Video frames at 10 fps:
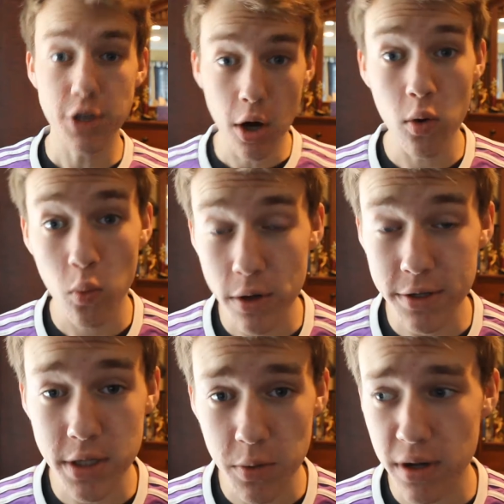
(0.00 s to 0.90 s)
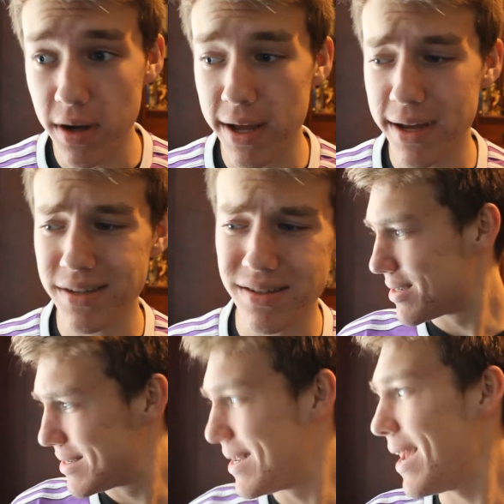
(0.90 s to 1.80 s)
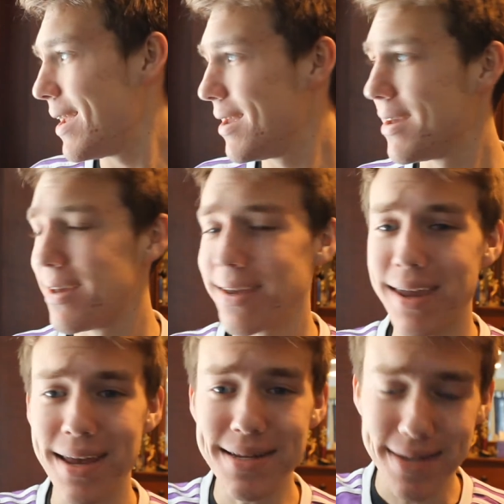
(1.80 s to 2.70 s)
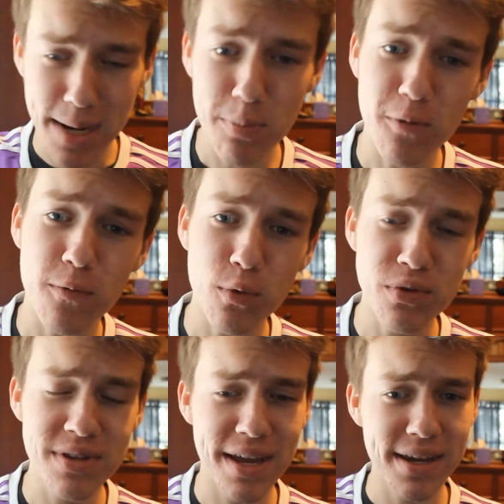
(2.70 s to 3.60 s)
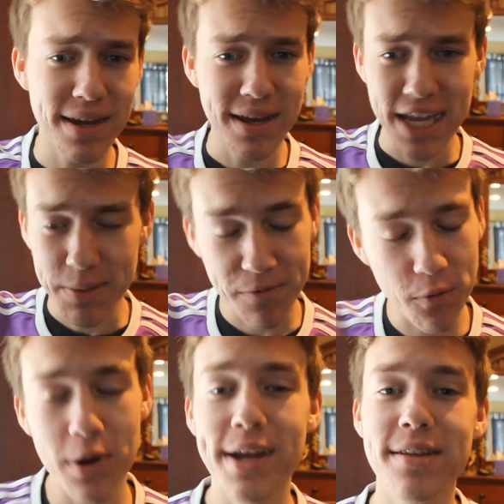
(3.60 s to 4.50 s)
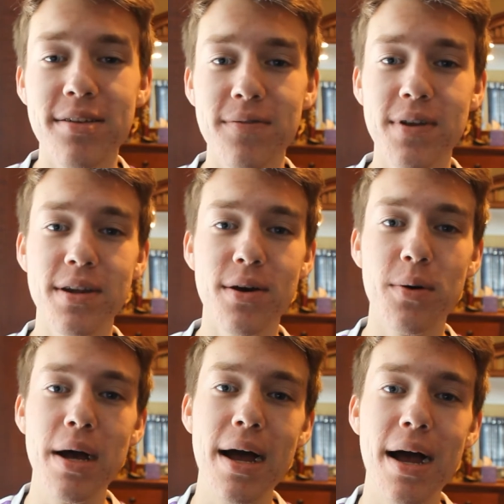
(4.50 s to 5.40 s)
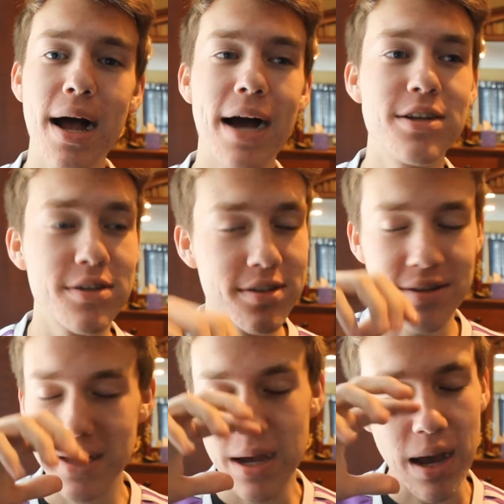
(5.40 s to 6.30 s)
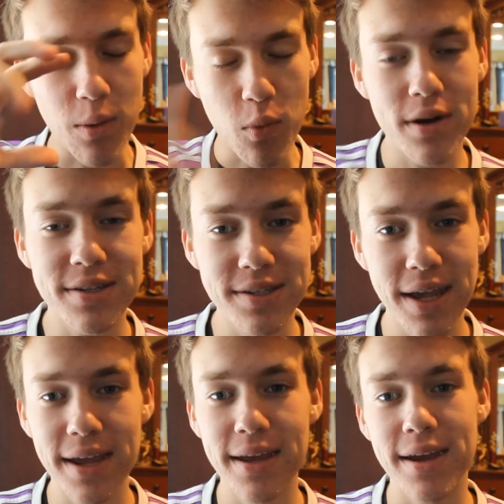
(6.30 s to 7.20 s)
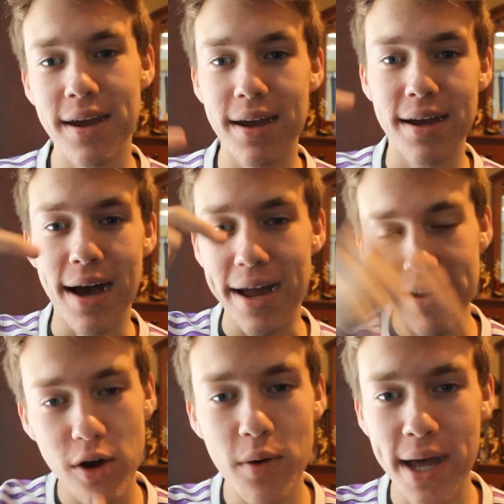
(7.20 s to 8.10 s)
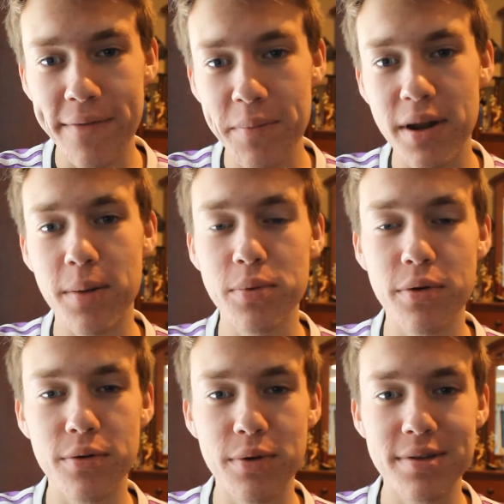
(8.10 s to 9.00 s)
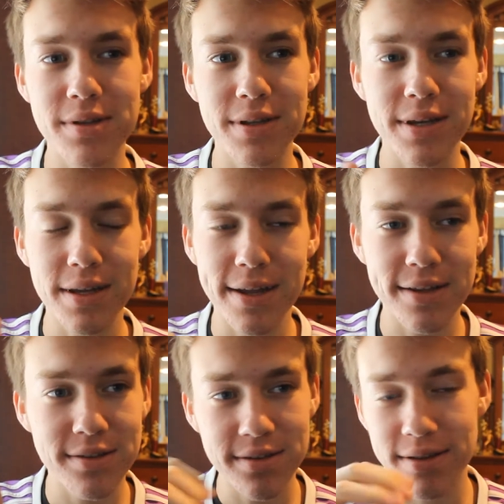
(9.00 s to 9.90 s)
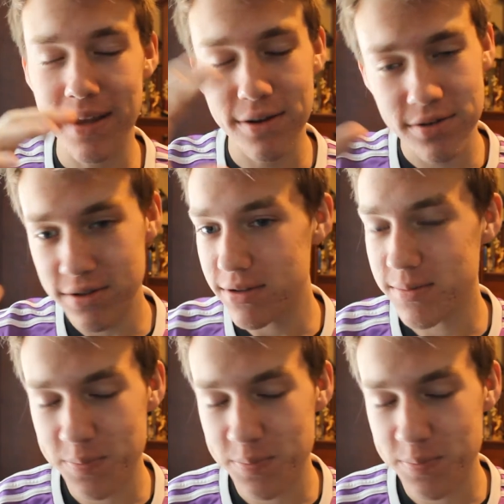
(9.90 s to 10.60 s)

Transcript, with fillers: Yo, what is going on guys? Today, it is April Fool's Day, and before I get into the video, I just, I want to say, I know I haven't been uploading recently, and that's, there's